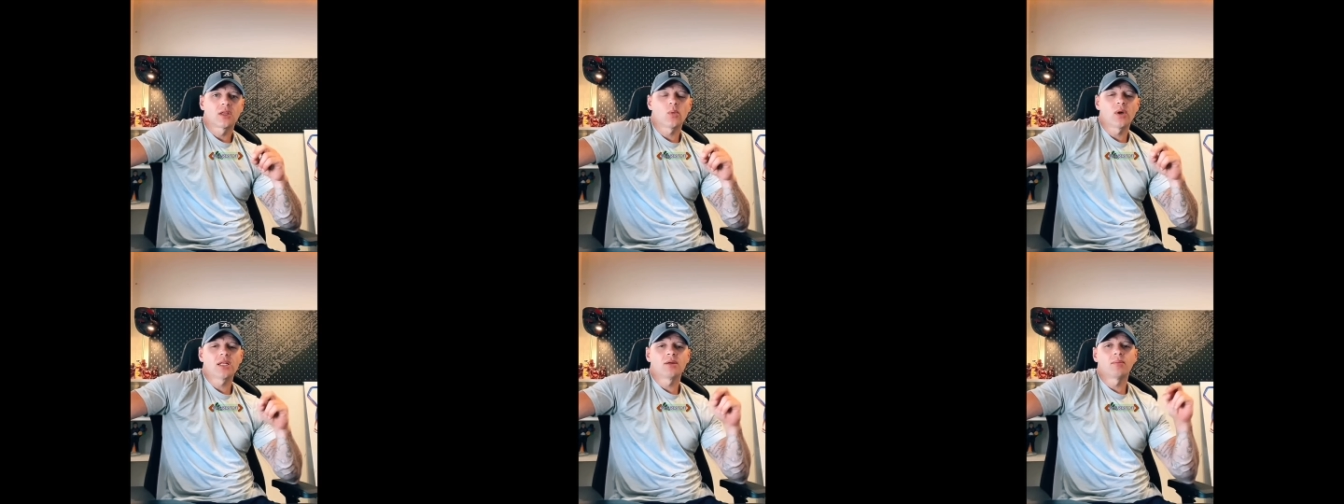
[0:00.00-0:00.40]

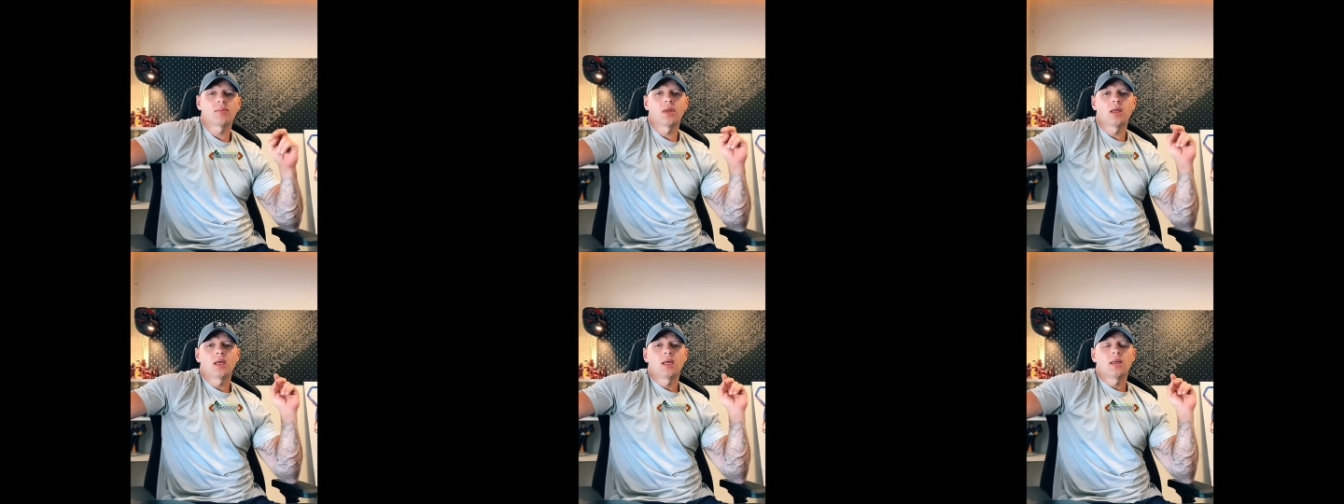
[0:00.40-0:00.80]
The way
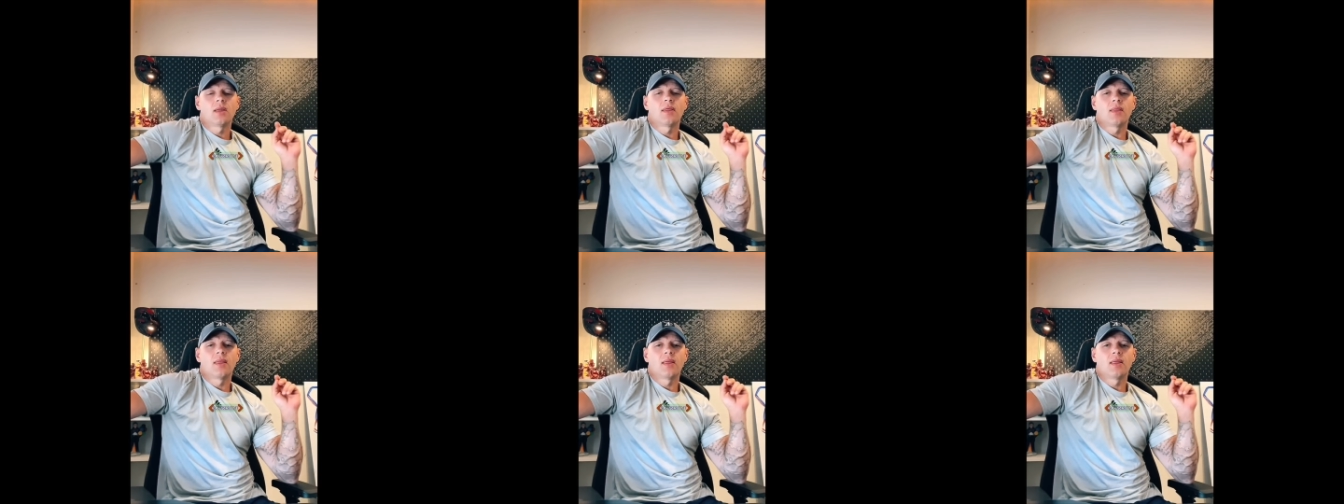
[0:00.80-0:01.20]

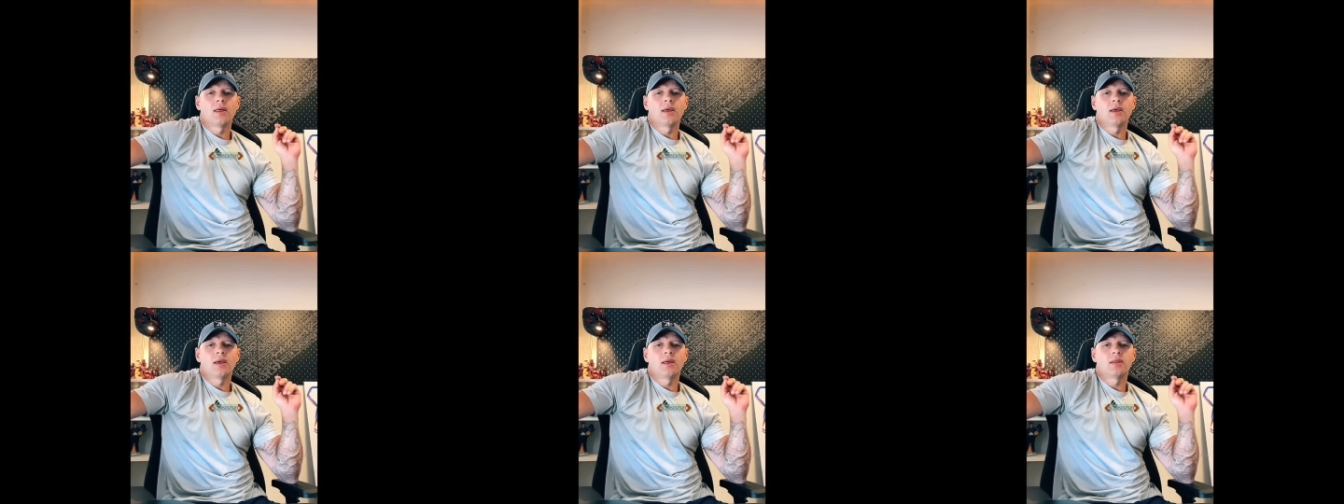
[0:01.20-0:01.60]

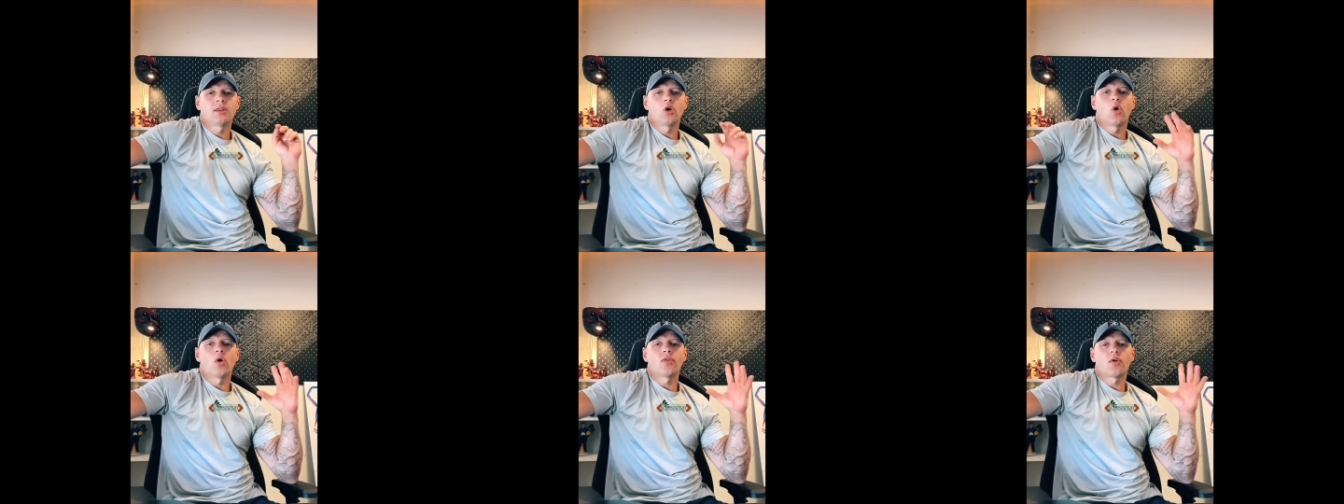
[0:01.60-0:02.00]

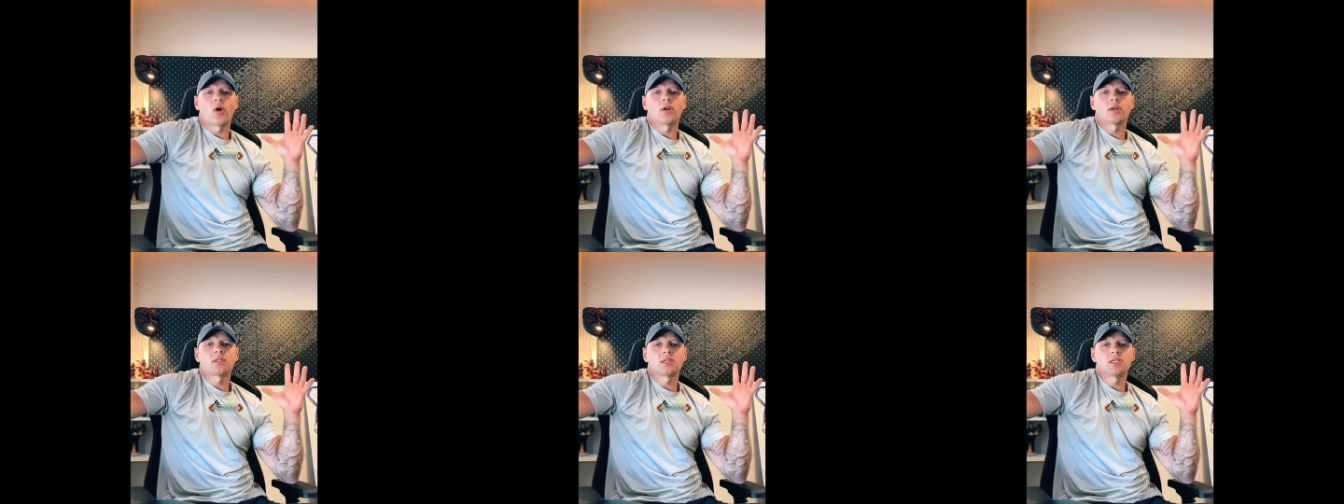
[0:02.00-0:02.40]
the
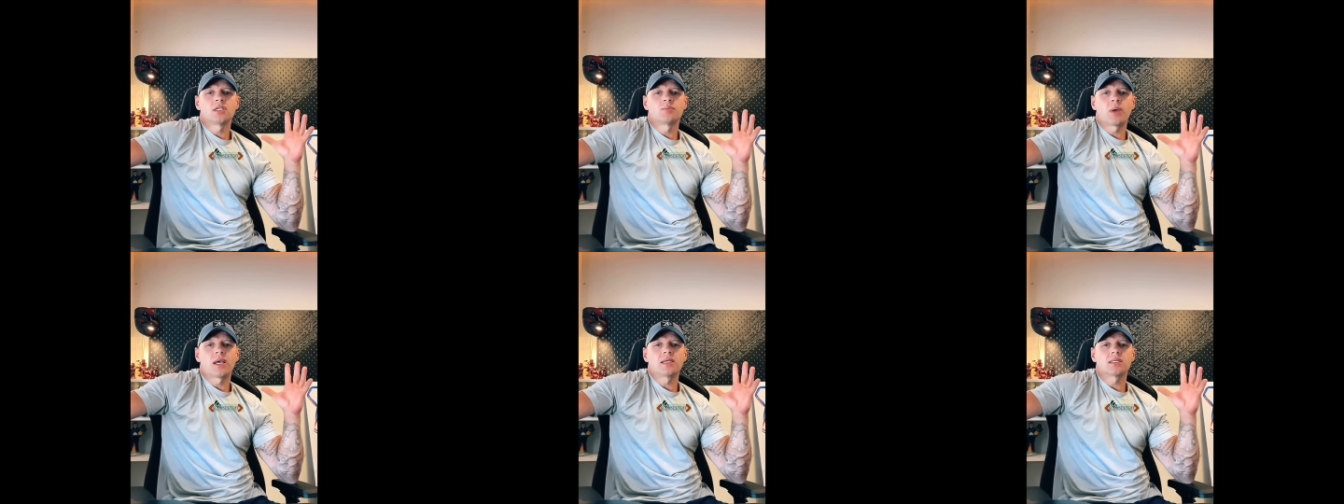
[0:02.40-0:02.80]

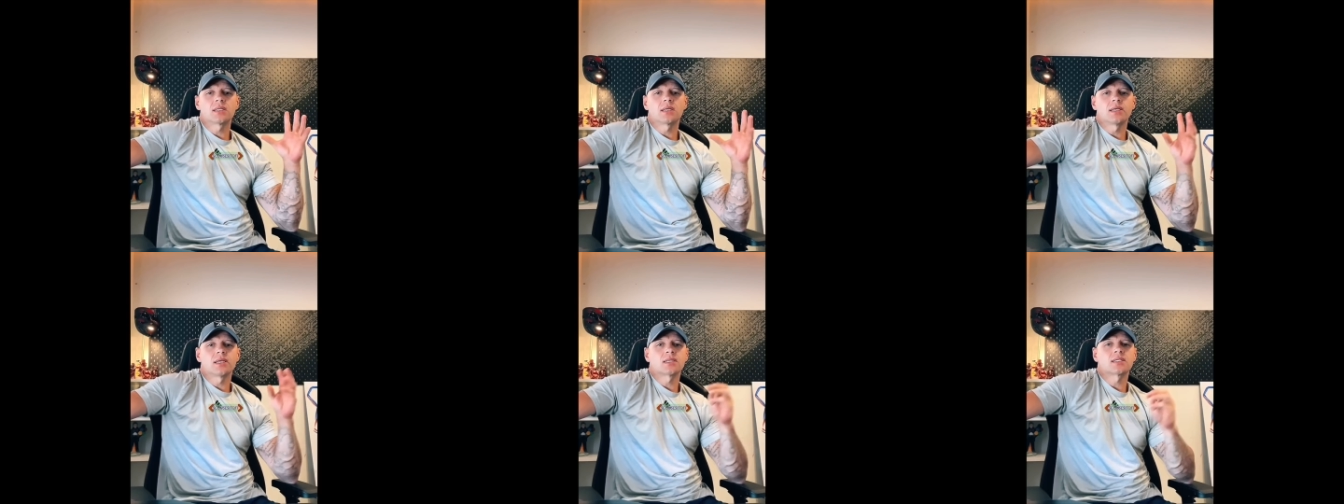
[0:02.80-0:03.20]
authorities
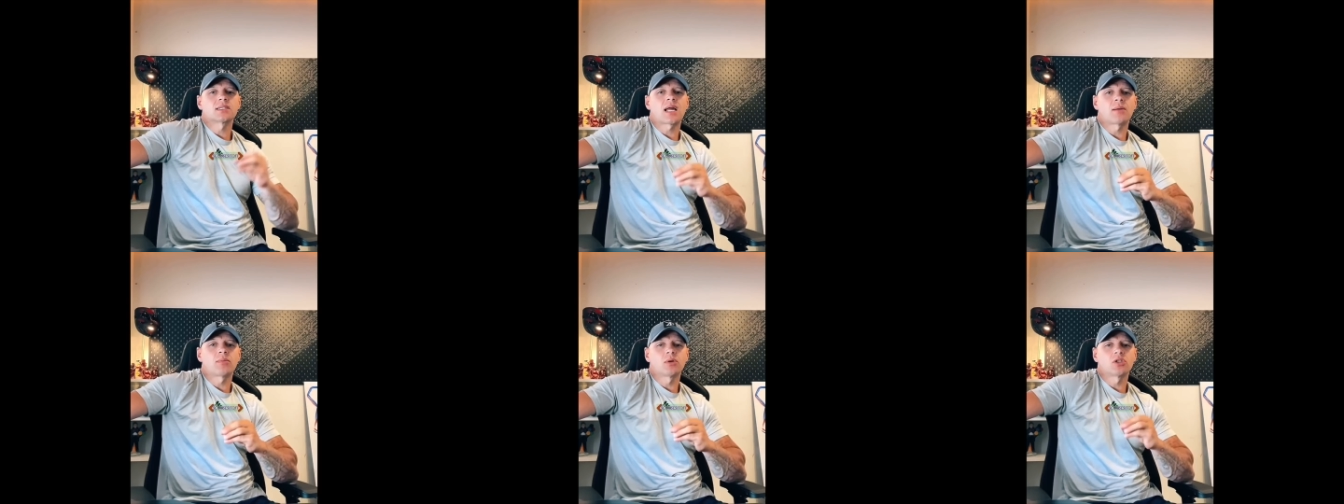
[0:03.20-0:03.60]
basically
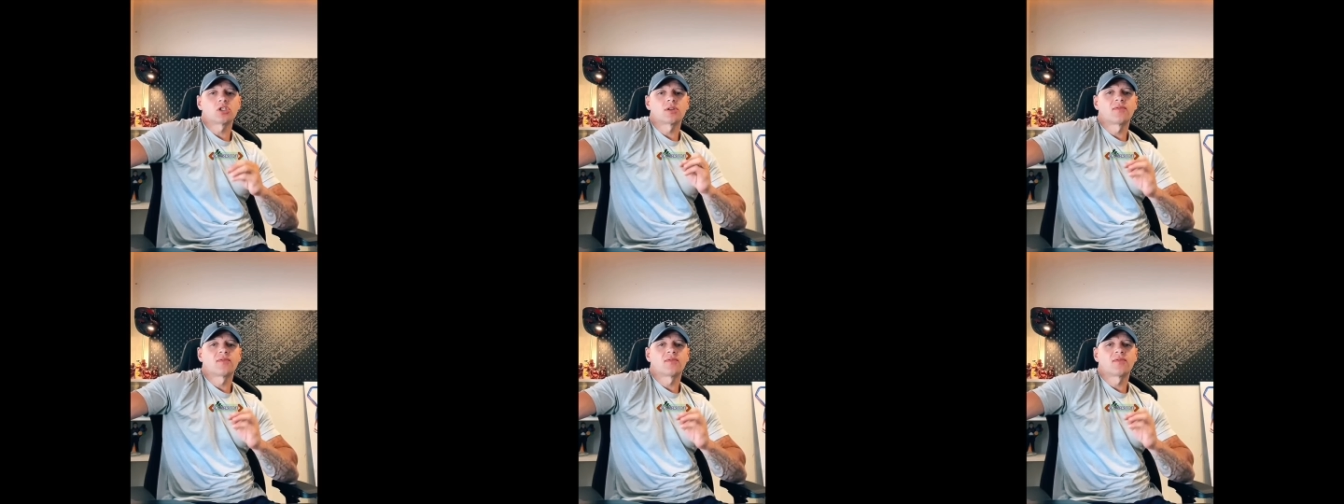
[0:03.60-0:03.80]
established,